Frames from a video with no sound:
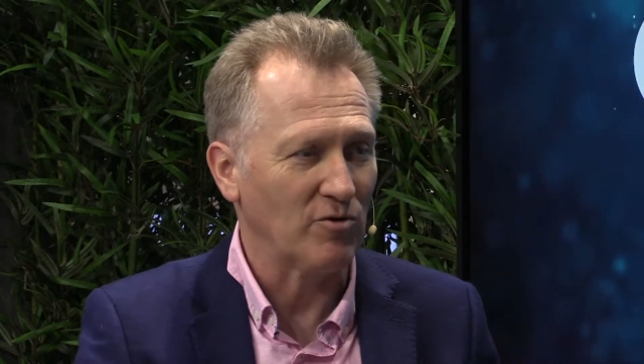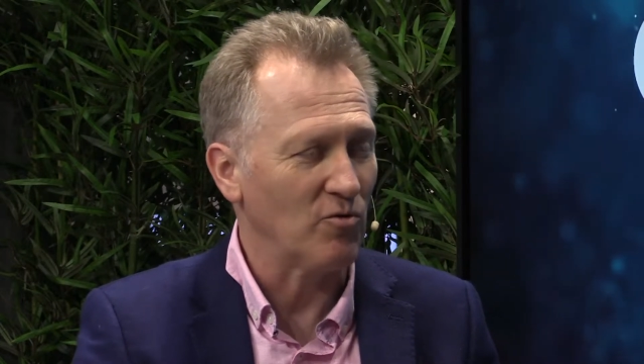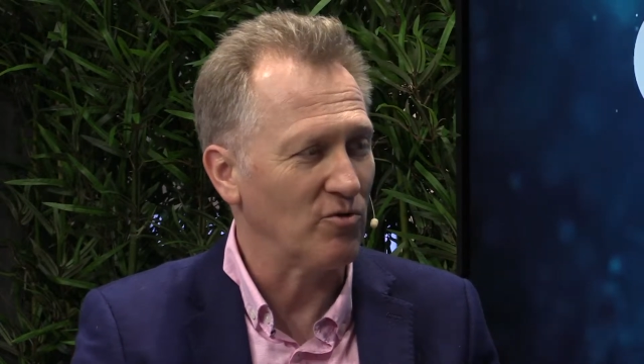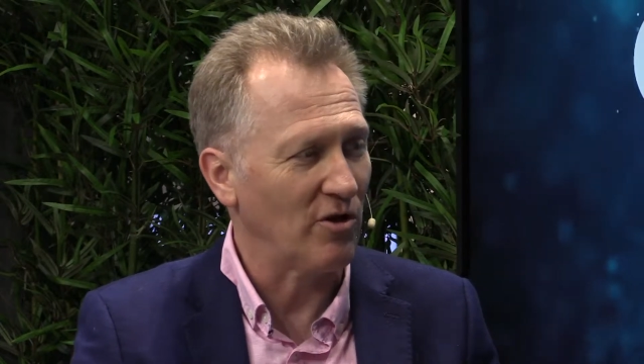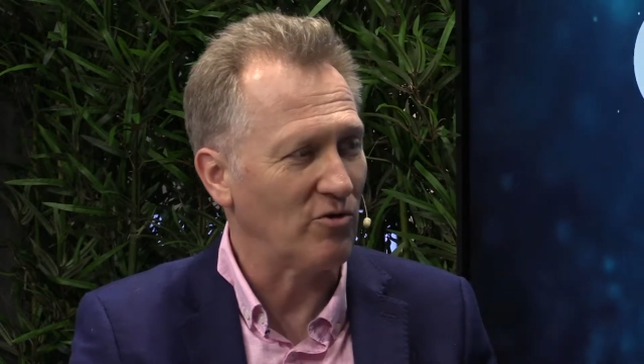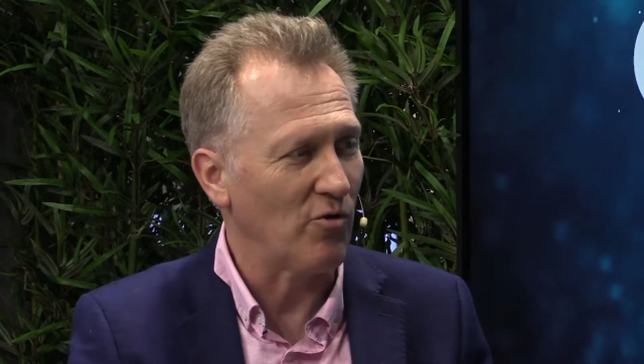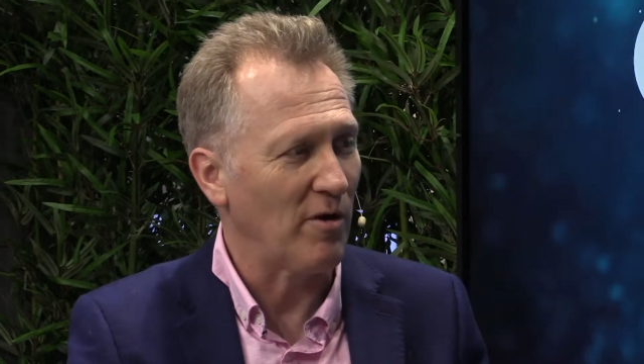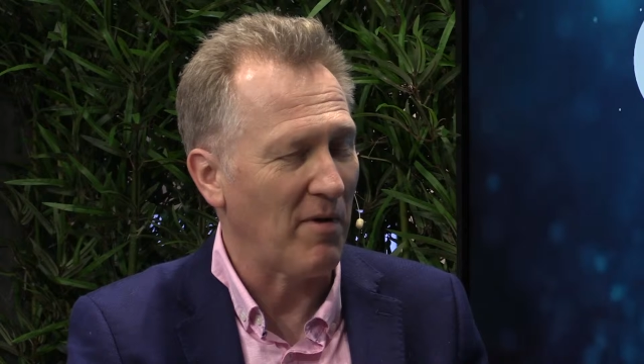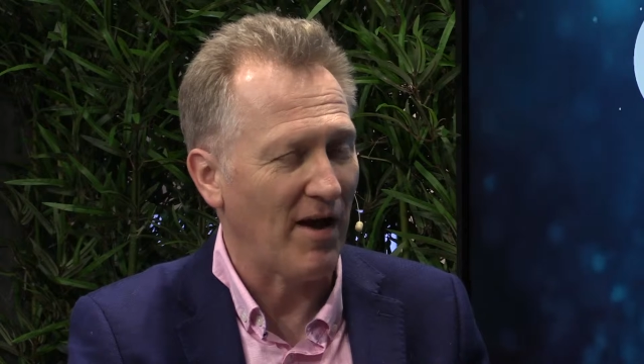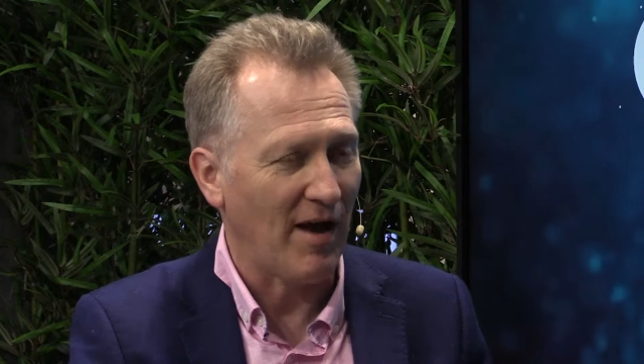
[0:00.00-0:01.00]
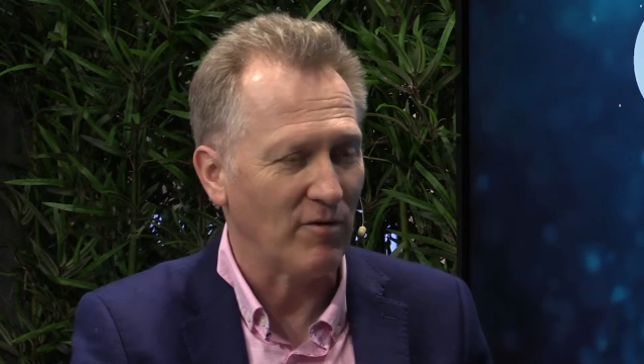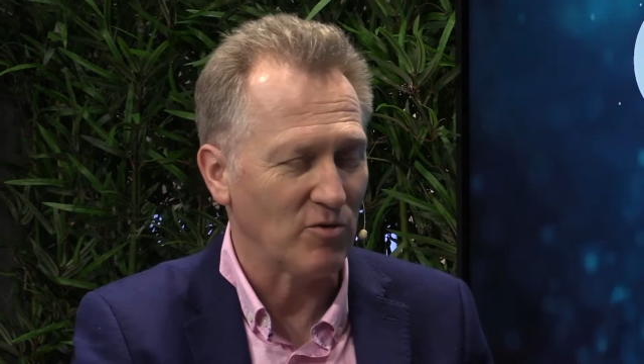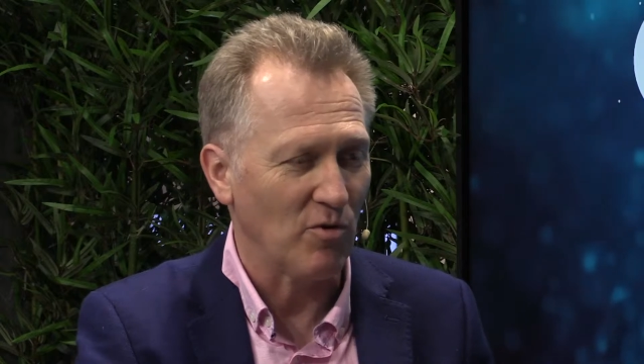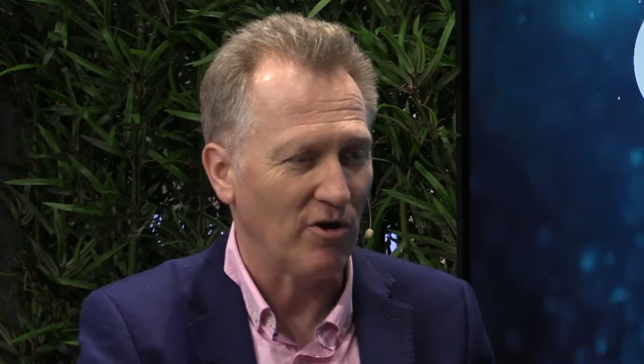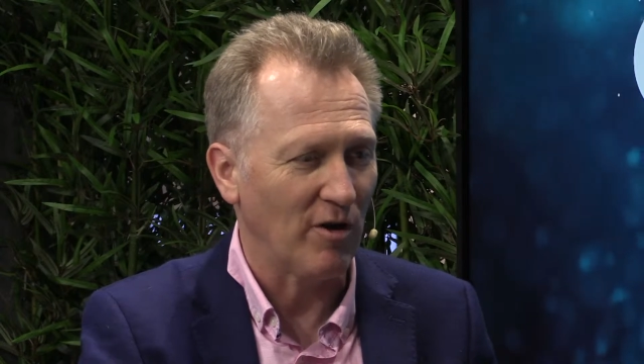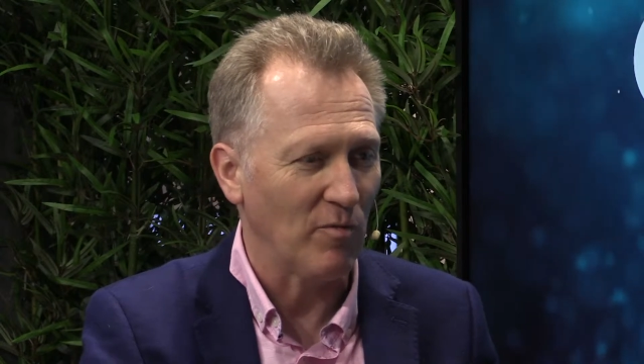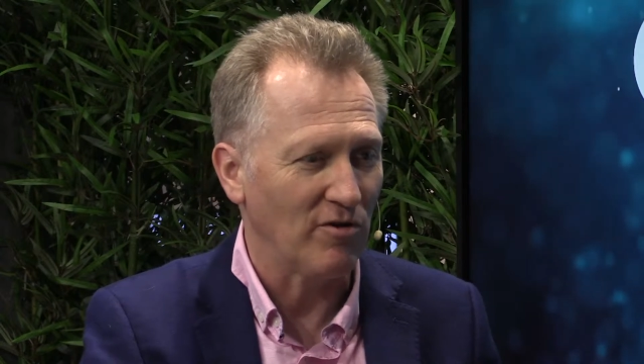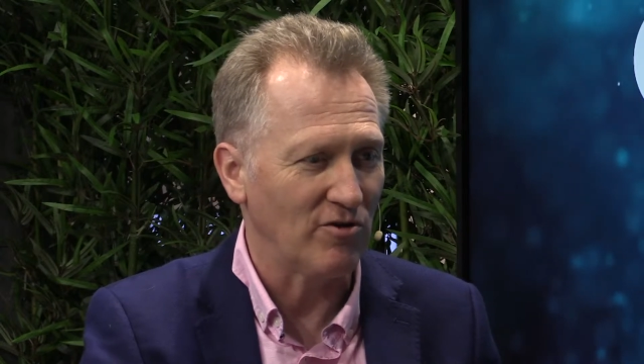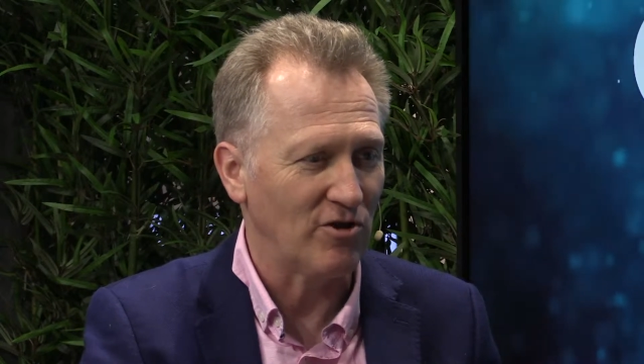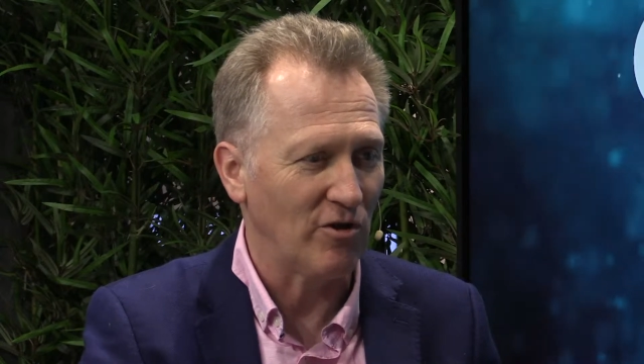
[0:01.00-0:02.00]
was also talking about how it's working
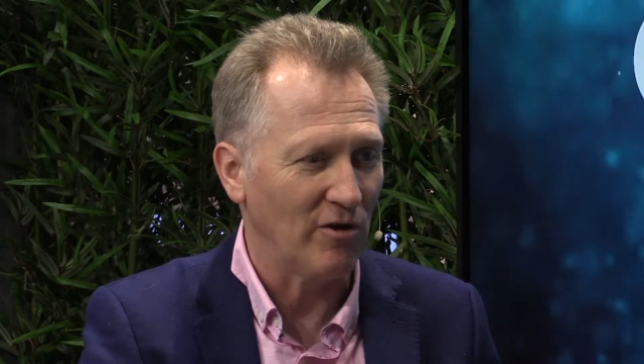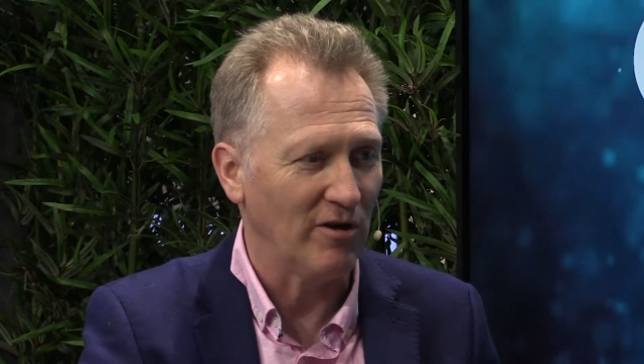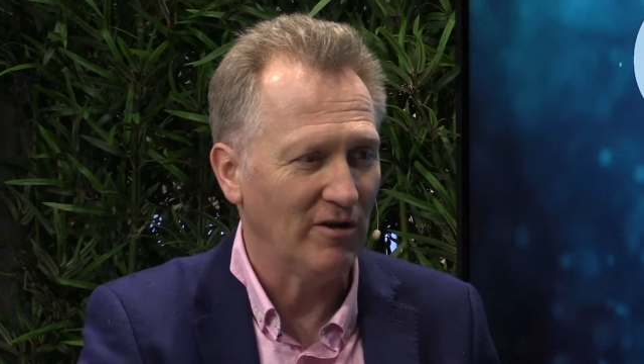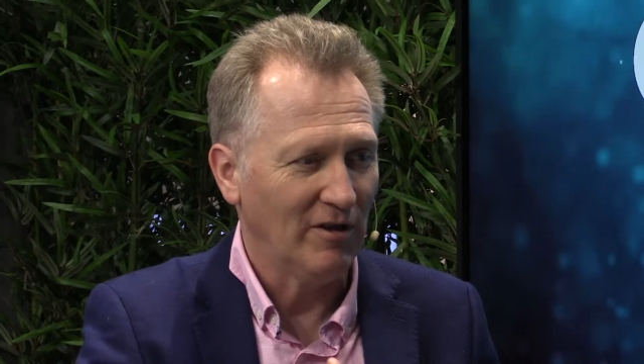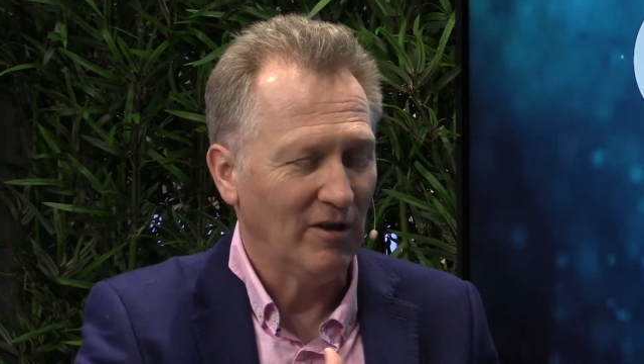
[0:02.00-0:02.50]
with Azure